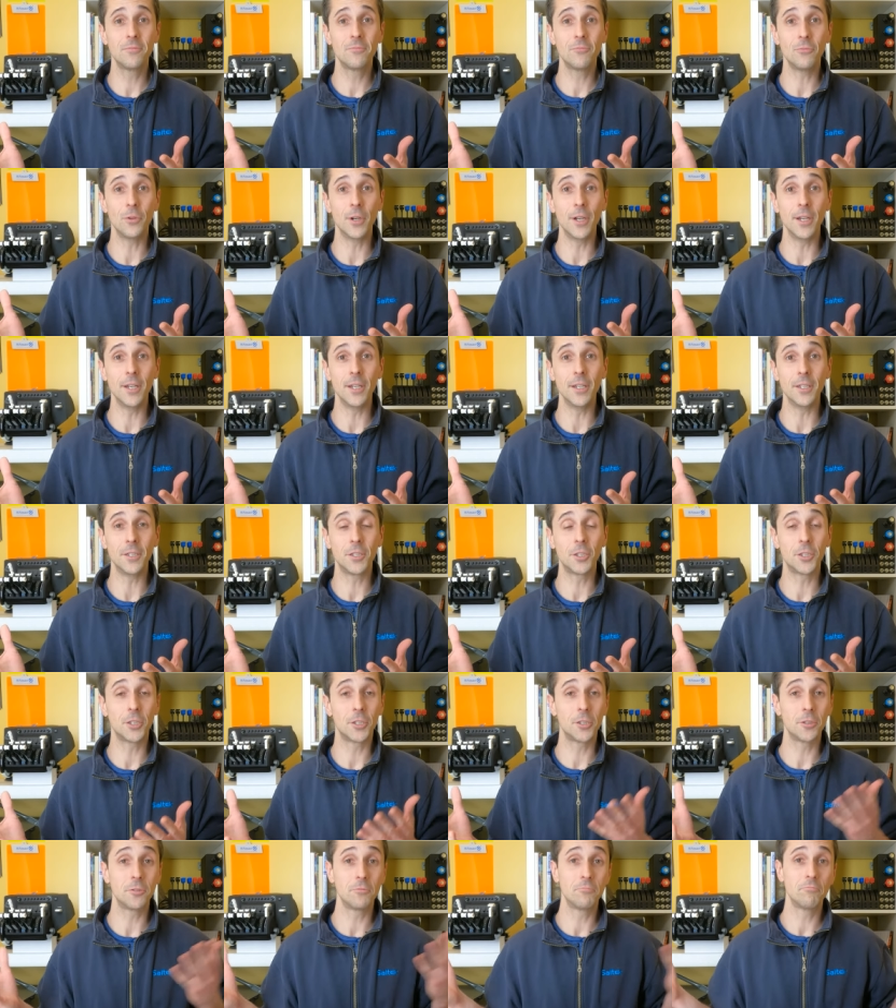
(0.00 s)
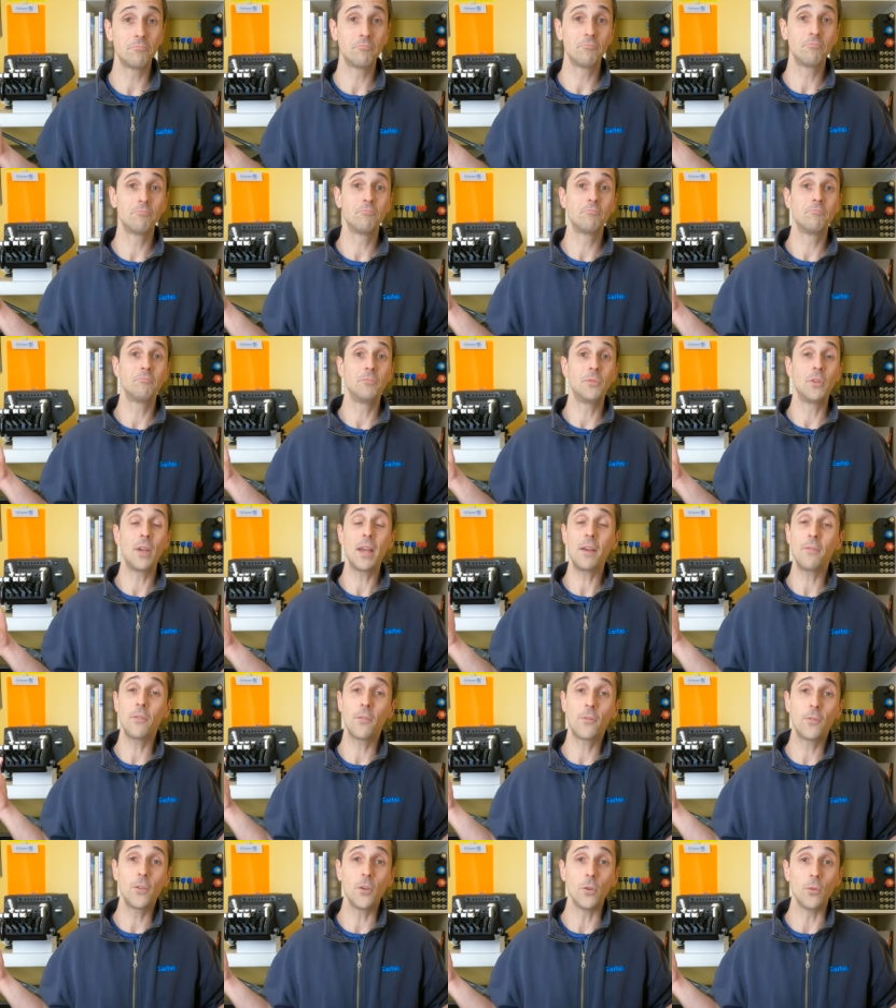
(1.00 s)
which you
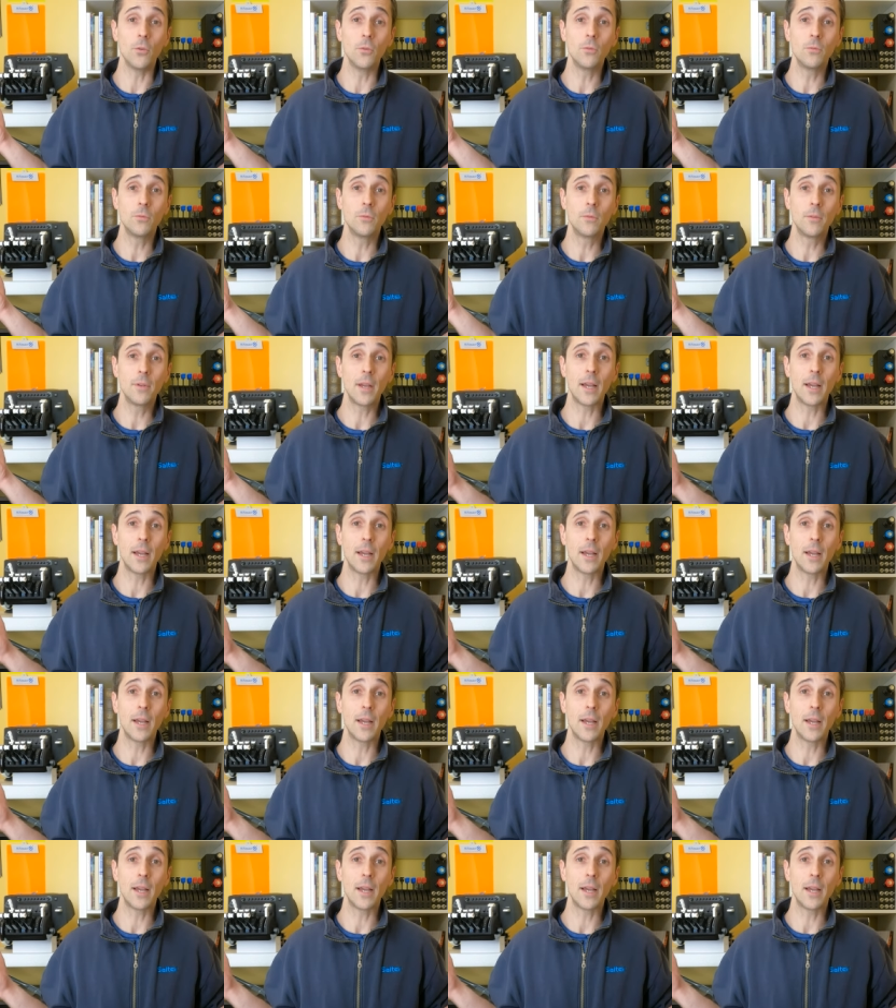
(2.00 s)
have a few.